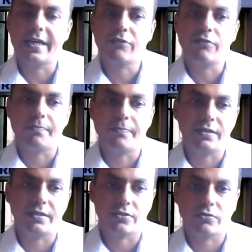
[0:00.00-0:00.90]

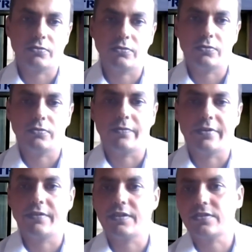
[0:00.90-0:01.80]
equipments to
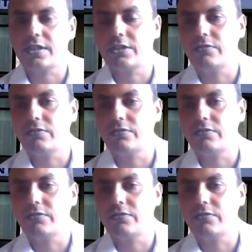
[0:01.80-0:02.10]
River State